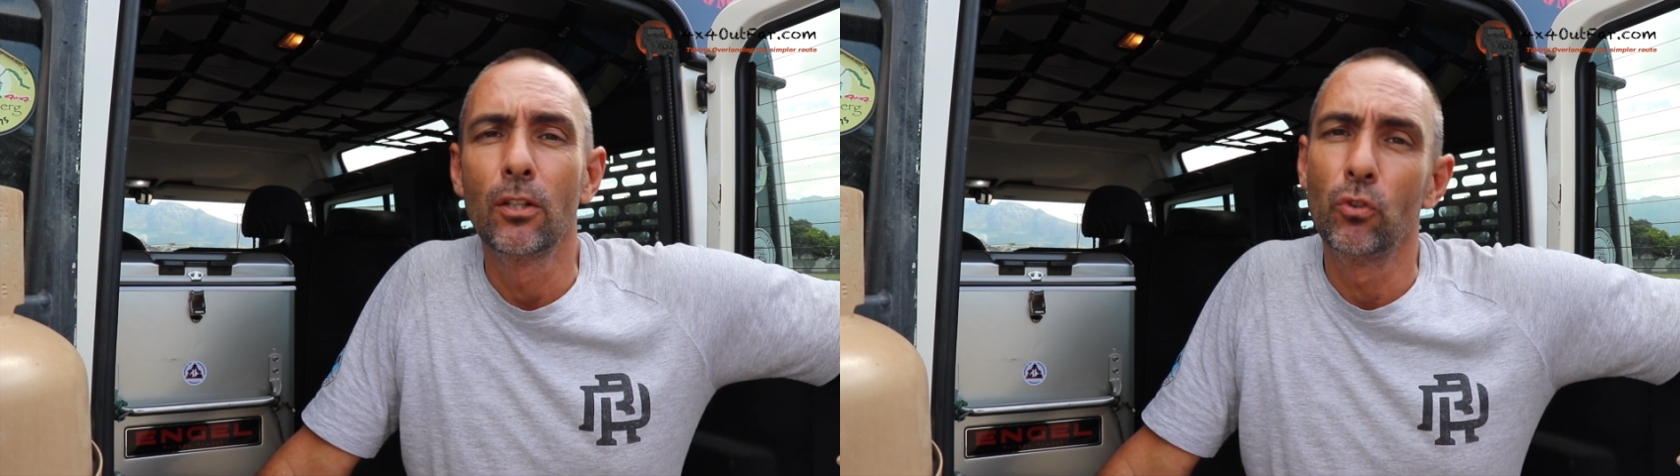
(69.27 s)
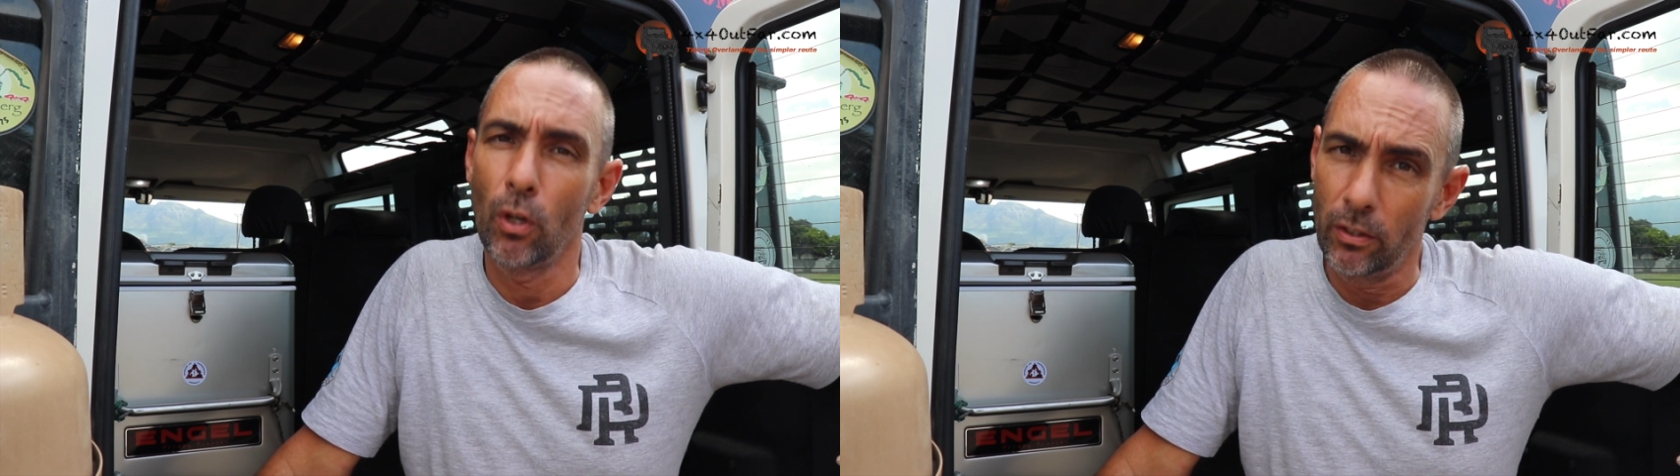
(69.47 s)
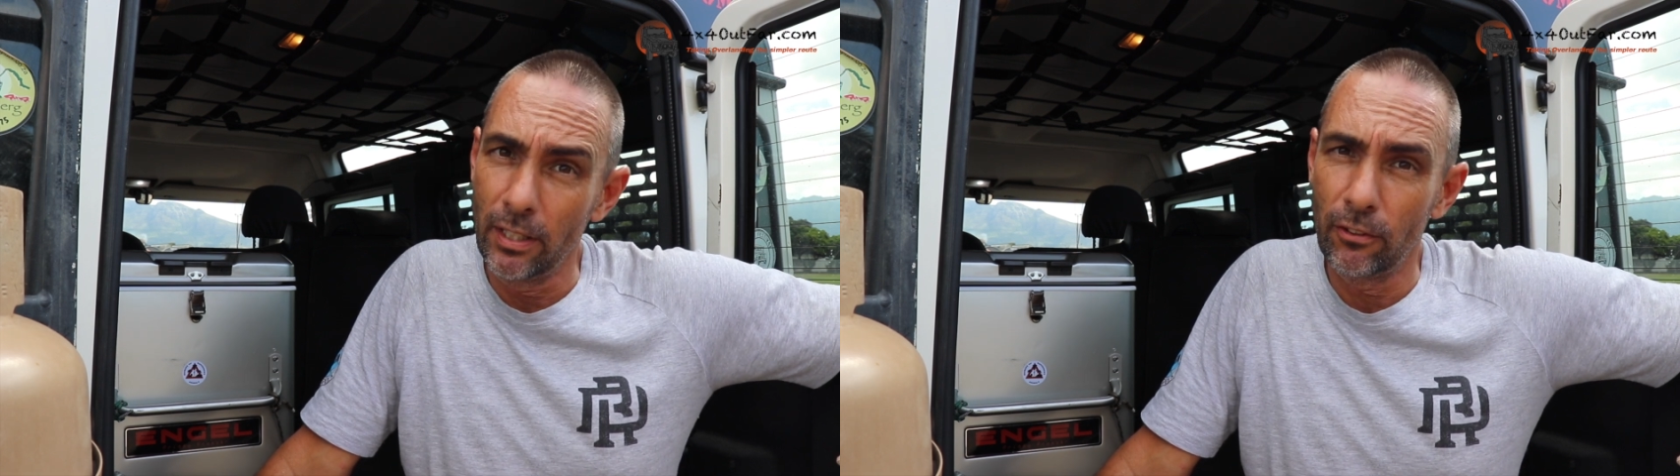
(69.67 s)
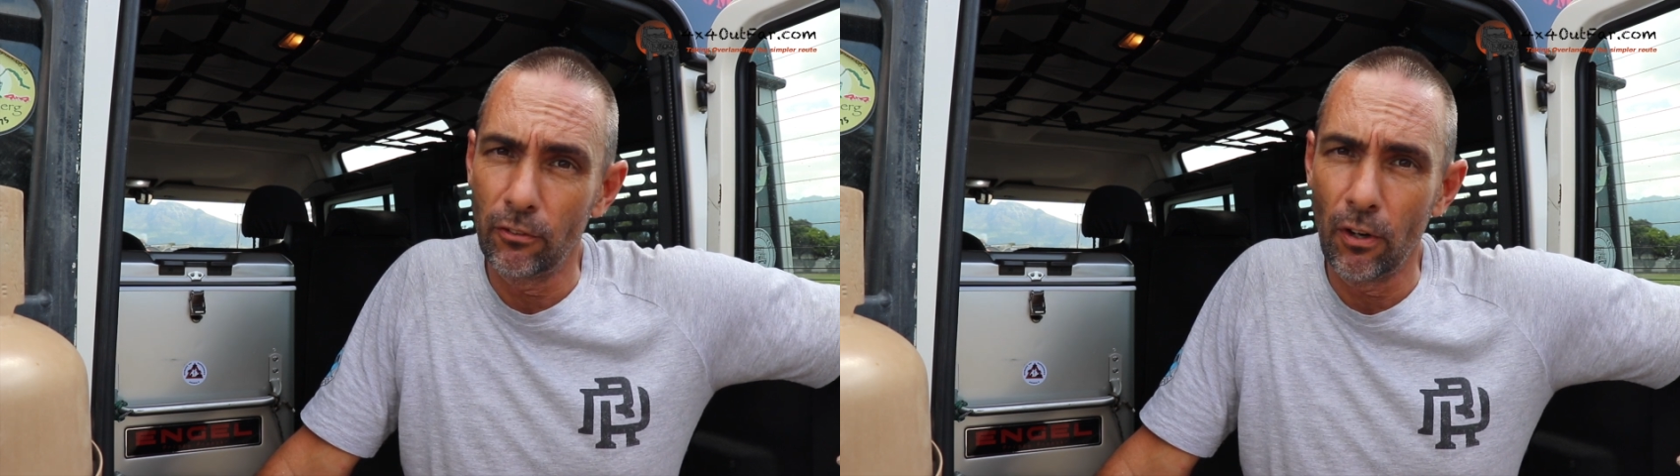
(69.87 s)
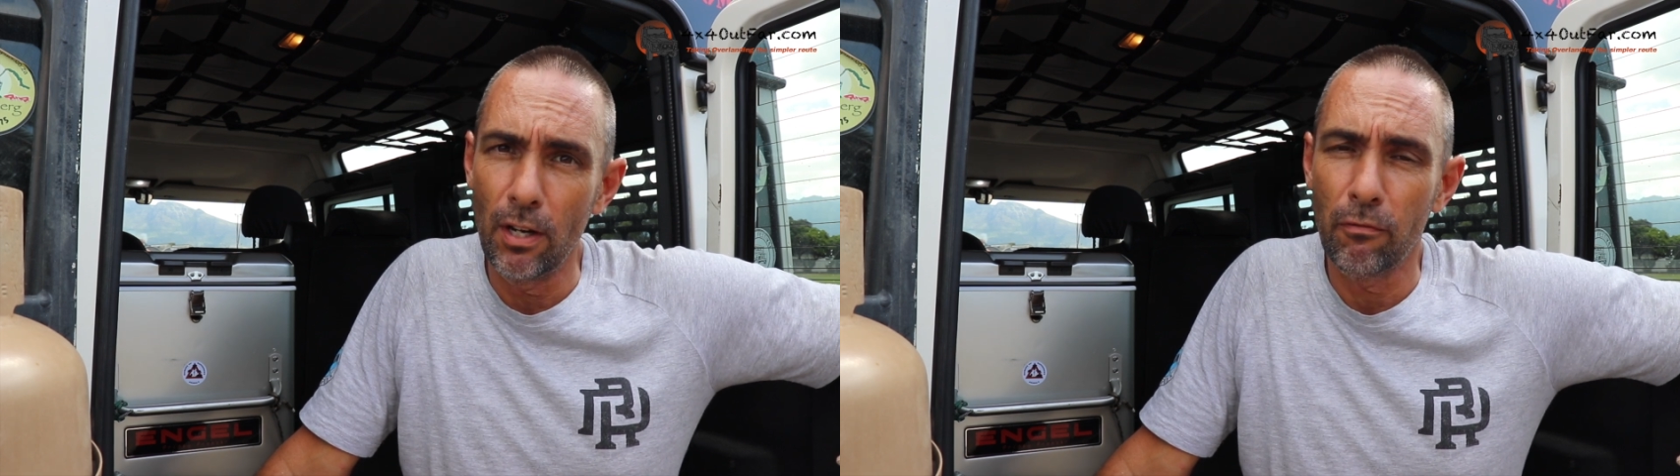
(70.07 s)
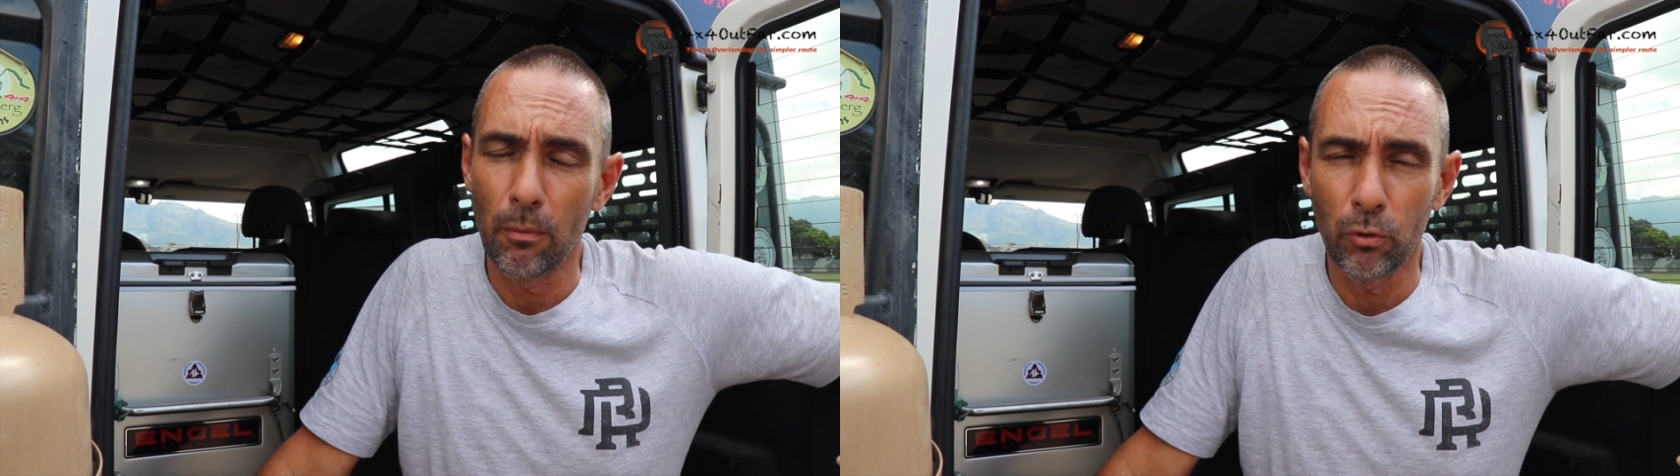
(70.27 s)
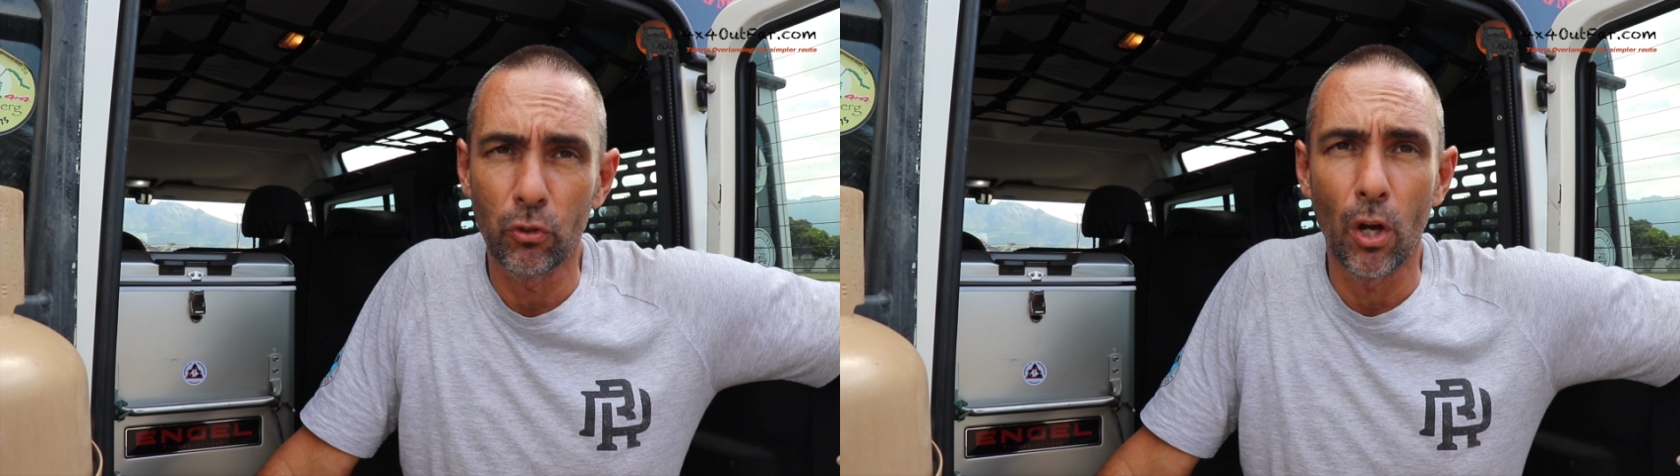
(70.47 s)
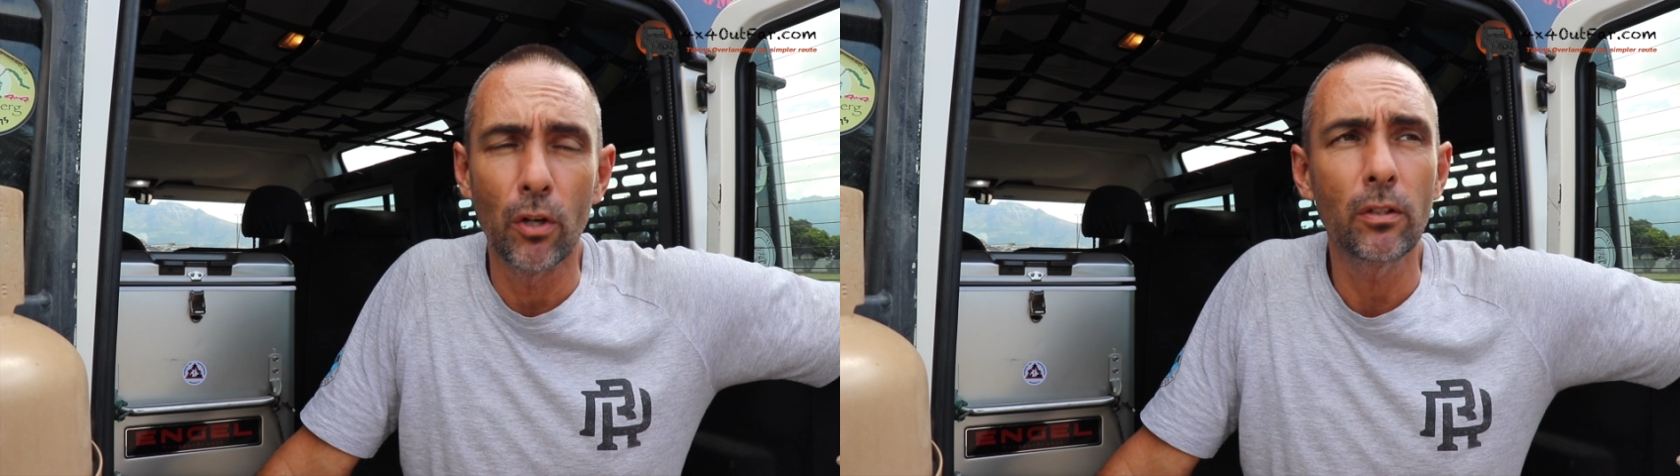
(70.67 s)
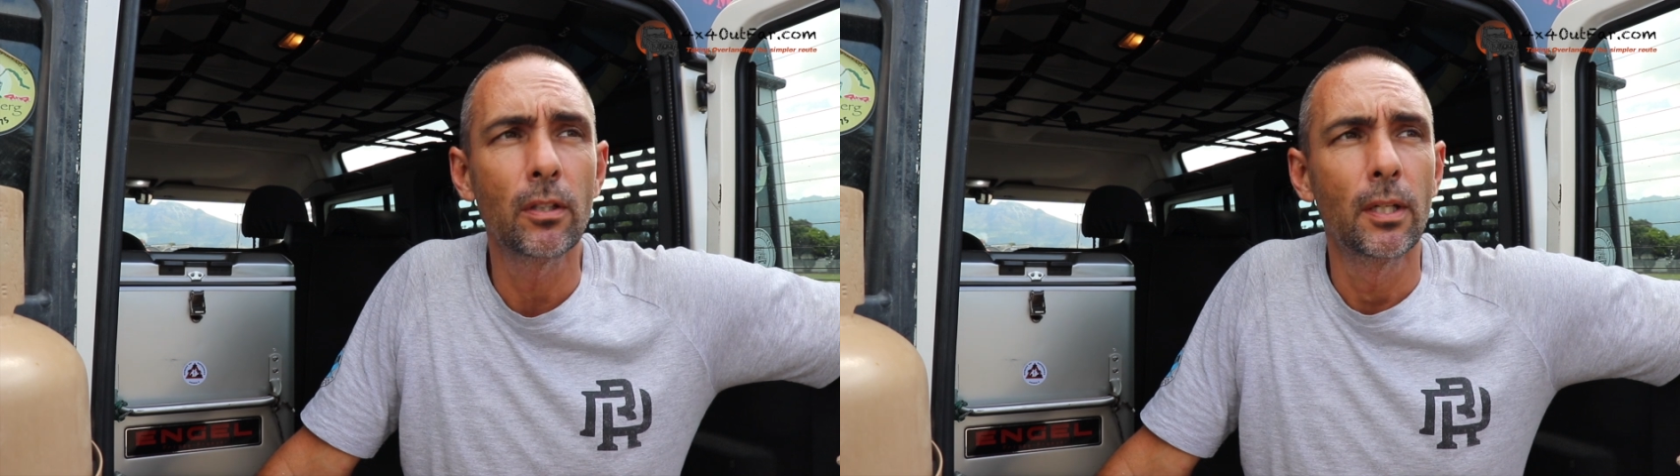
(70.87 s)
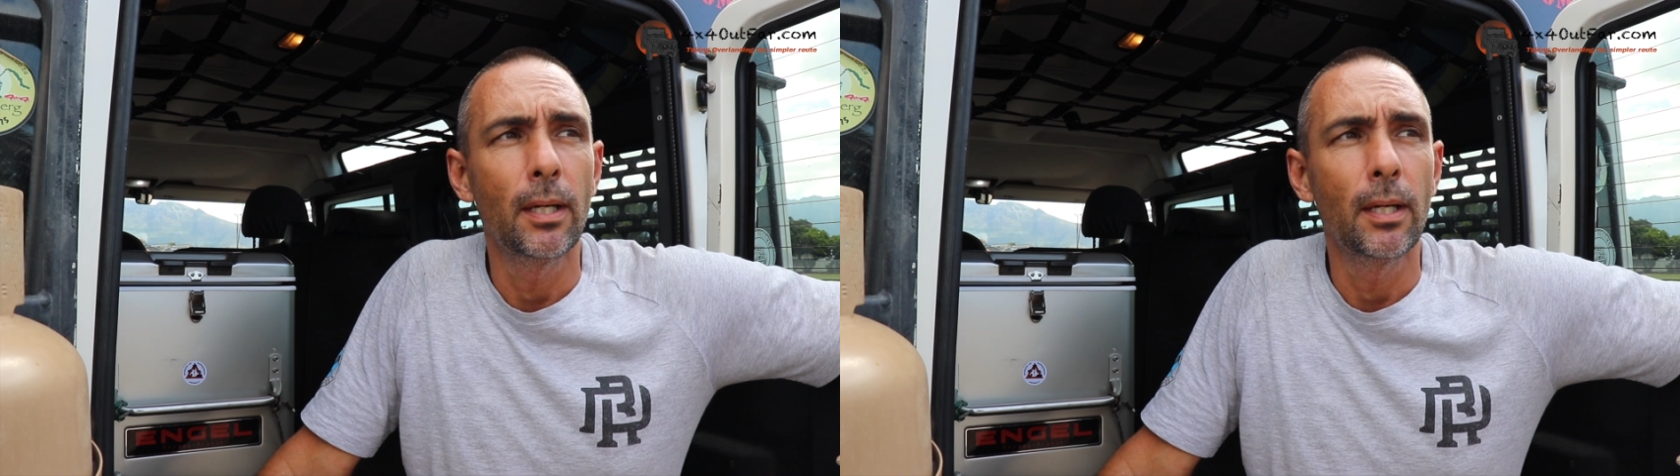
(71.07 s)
not necessarily from Stone.